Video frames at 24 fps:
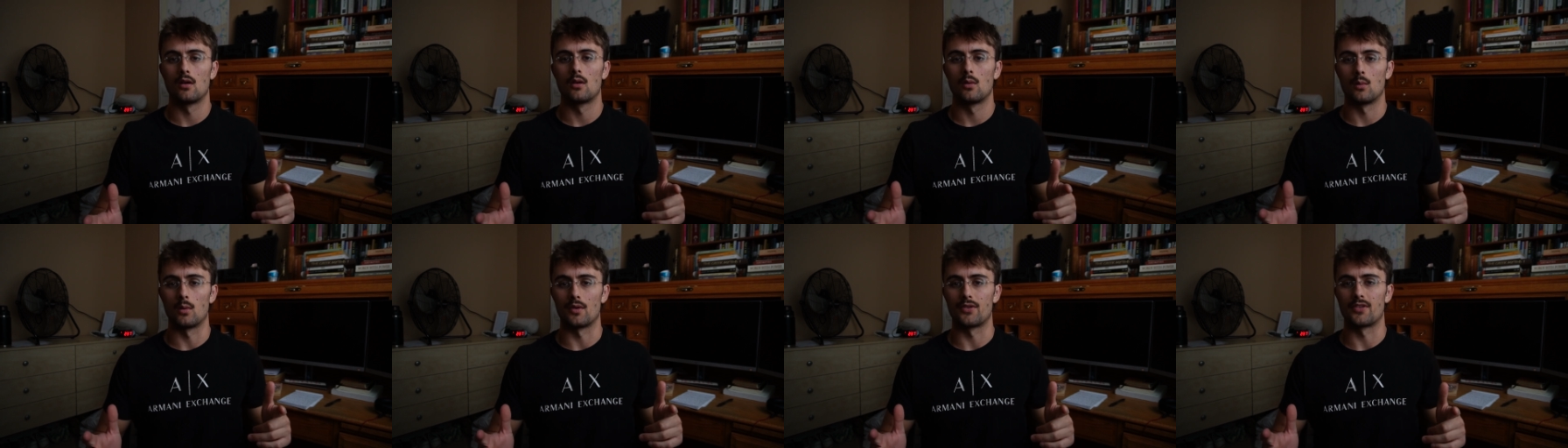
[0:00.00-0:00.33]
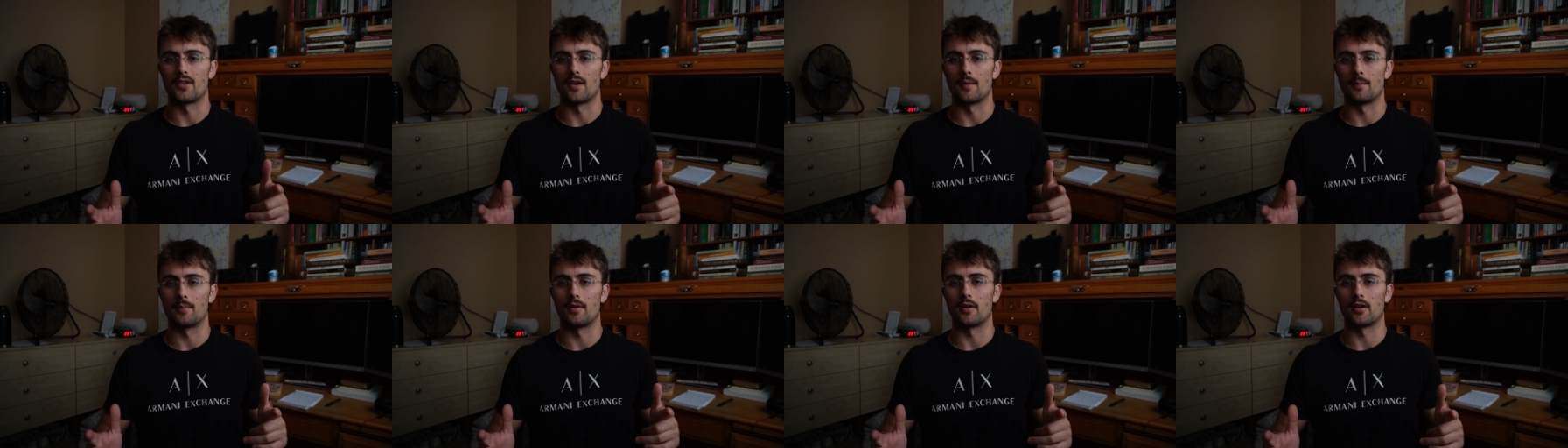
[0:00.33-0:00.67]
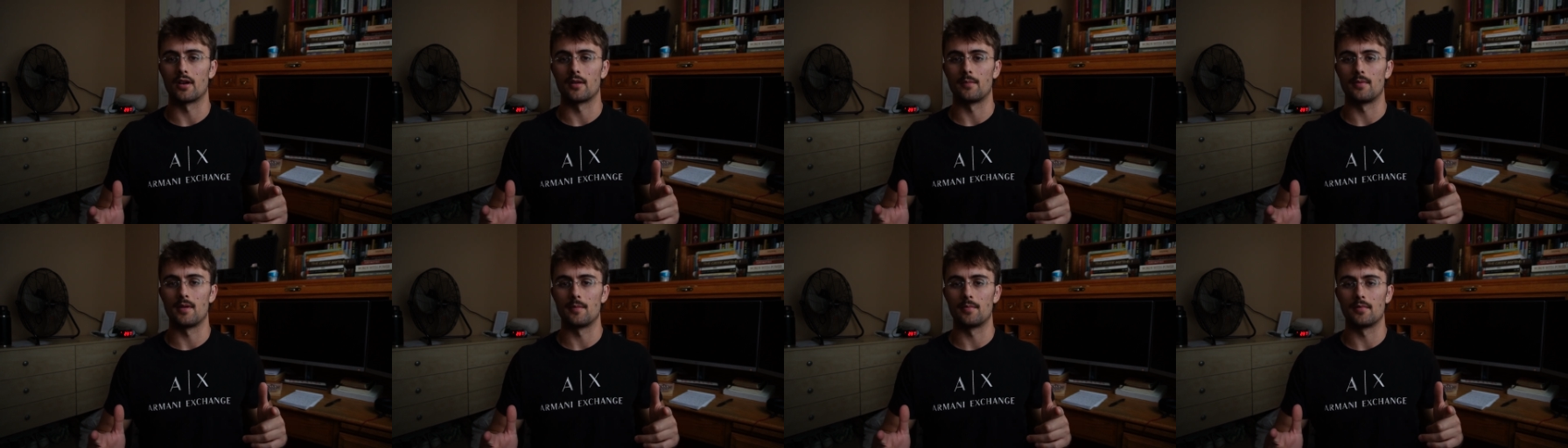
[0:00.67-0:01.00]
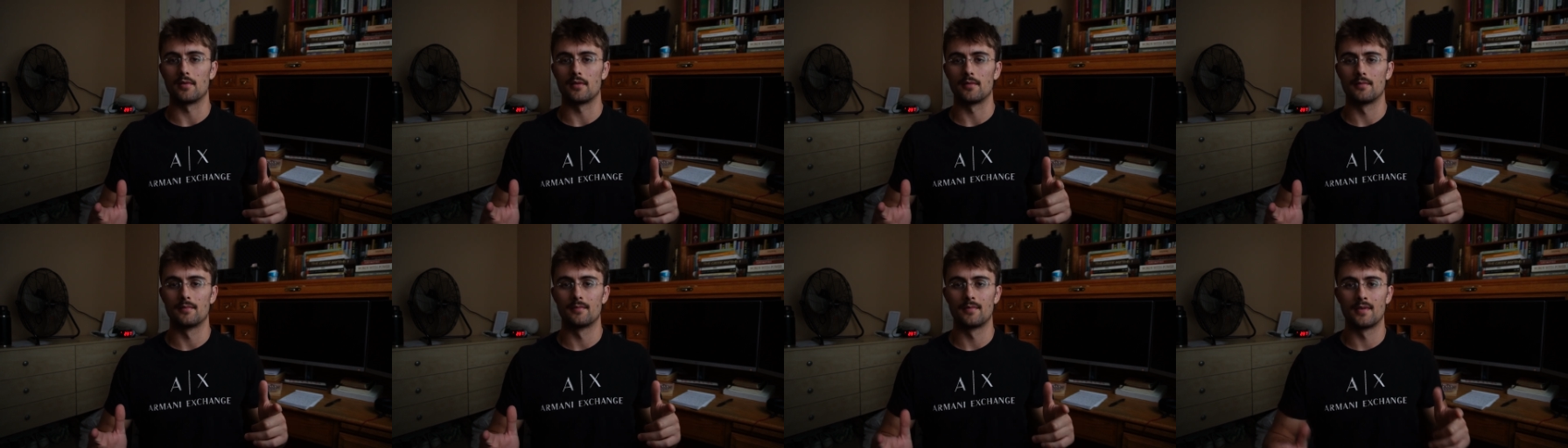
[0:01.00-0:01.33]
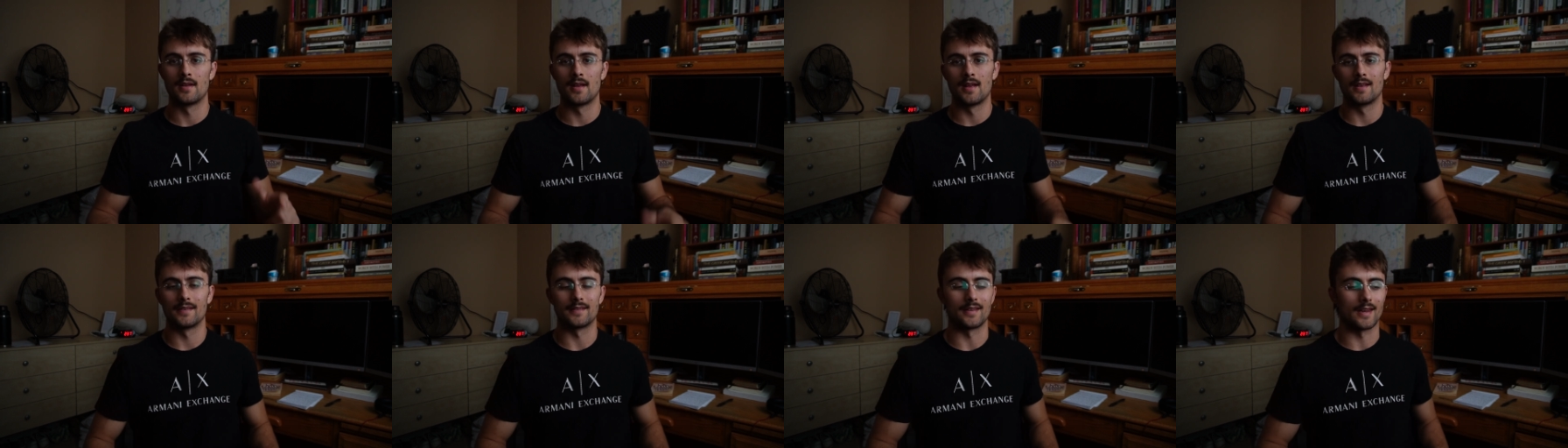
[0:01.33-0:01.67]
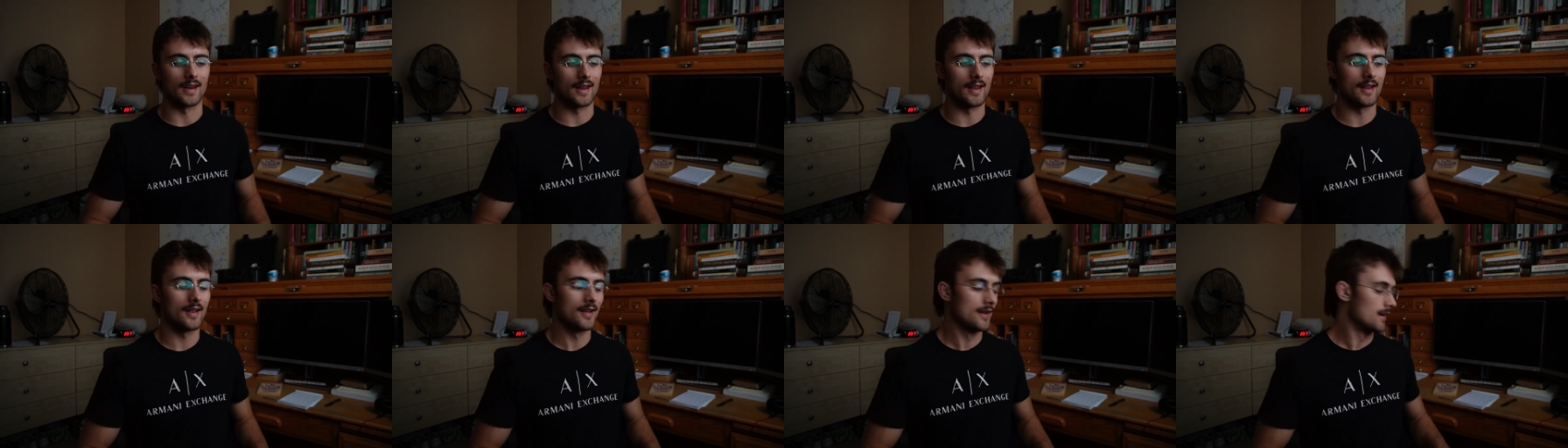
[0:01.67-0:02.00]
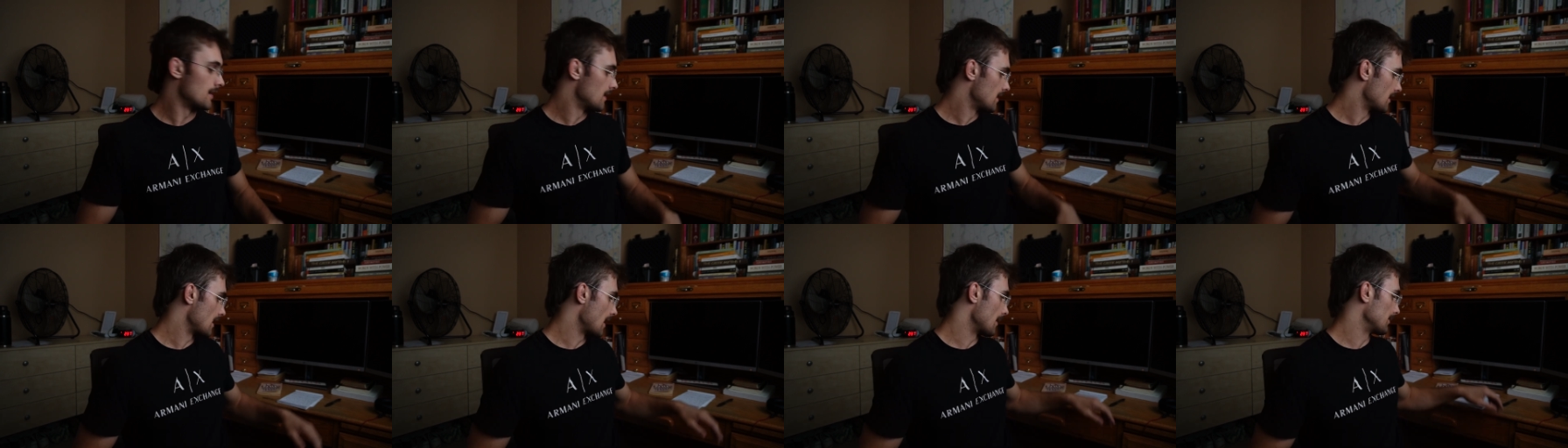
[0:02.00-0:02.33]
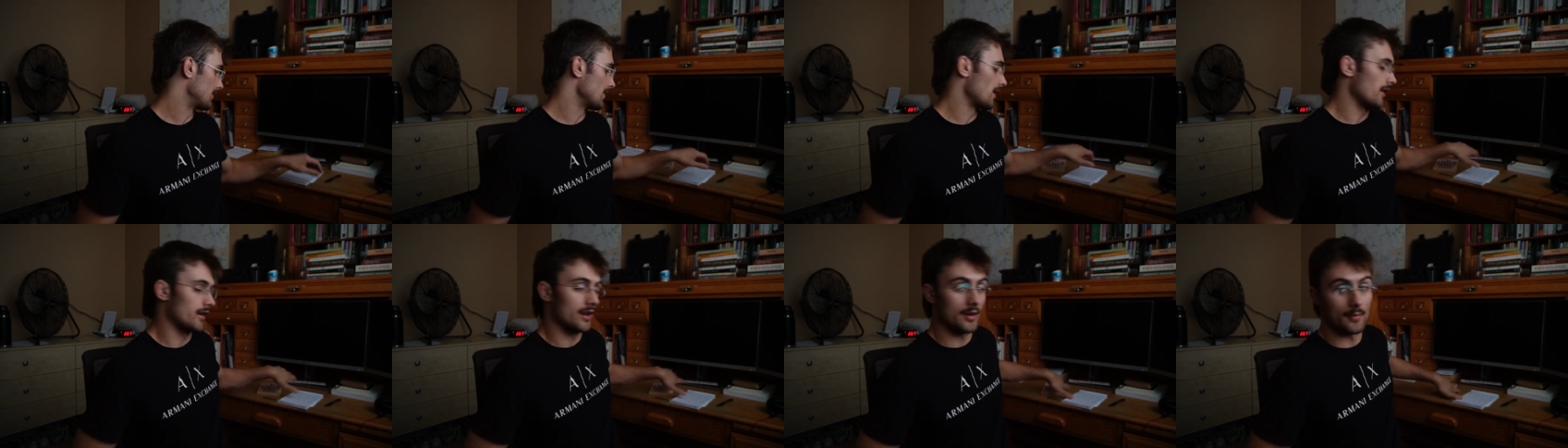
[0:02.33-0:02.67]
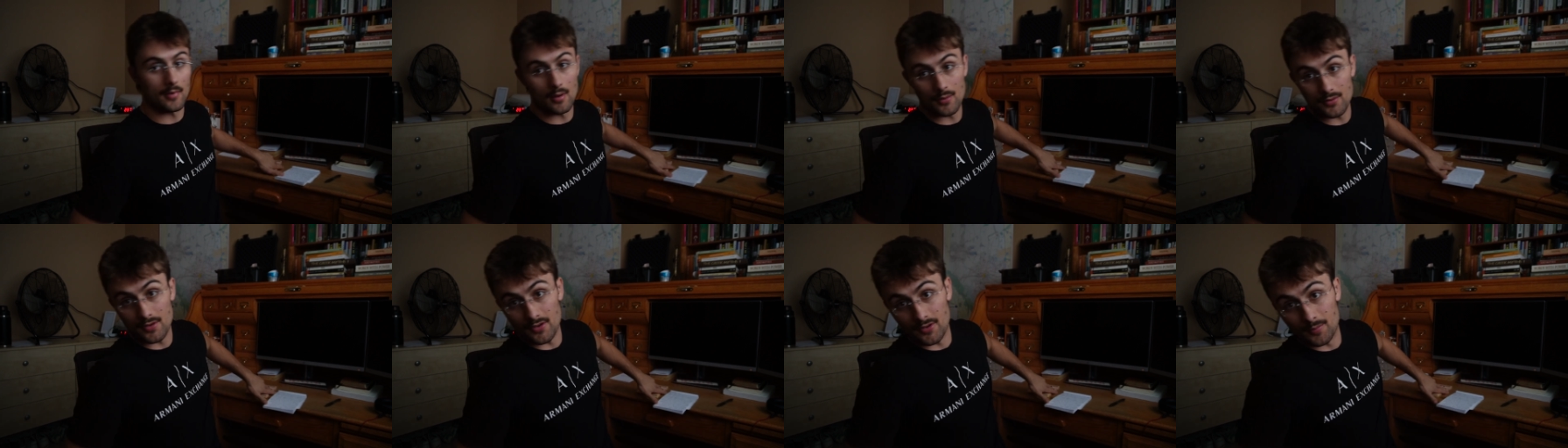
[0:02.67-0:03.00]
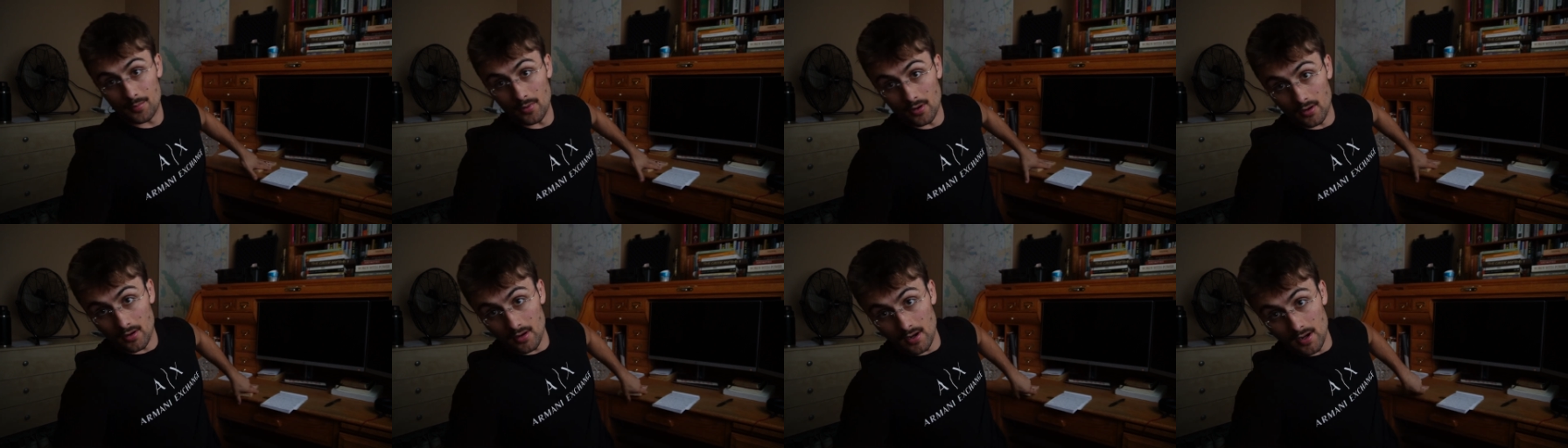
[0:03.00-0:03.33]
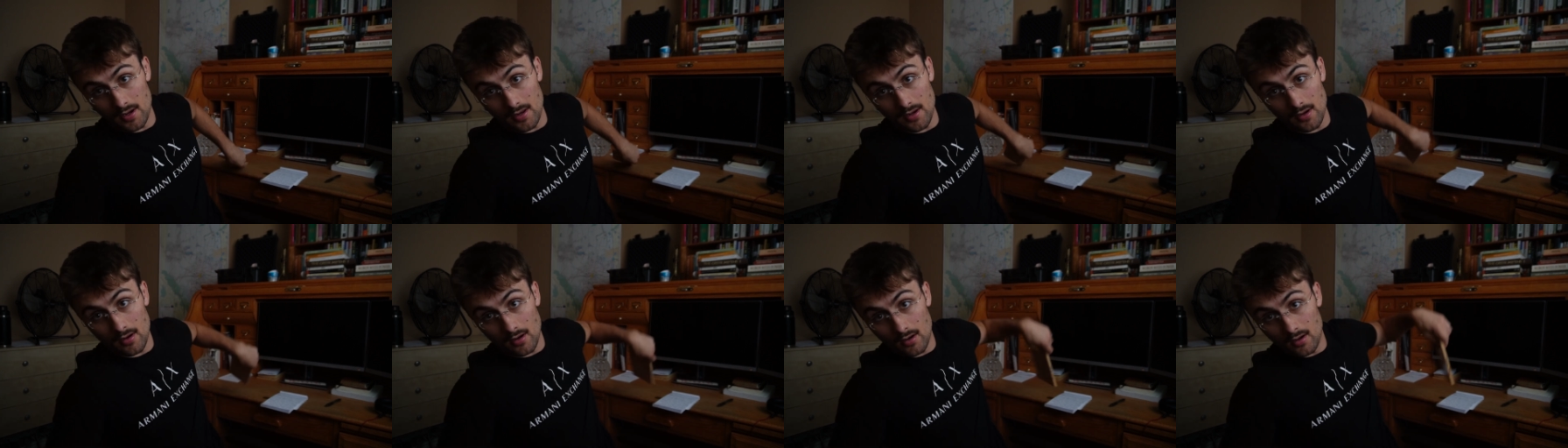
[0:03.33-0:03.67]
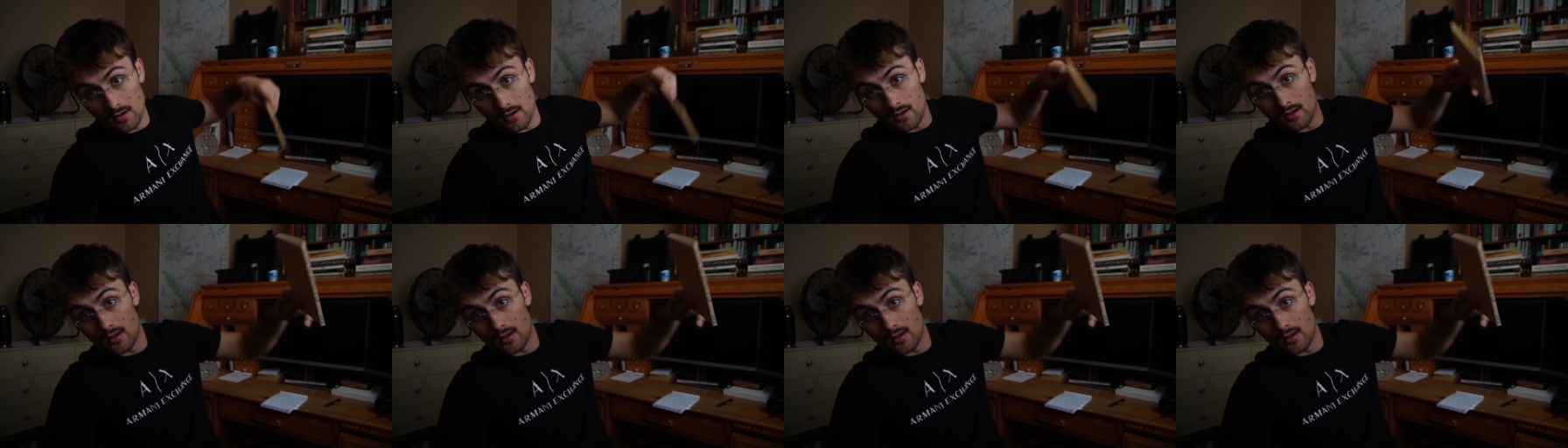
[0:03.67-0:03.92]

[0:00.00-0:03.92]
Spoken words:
What's up, party people? Today, I'm talking about this book right here,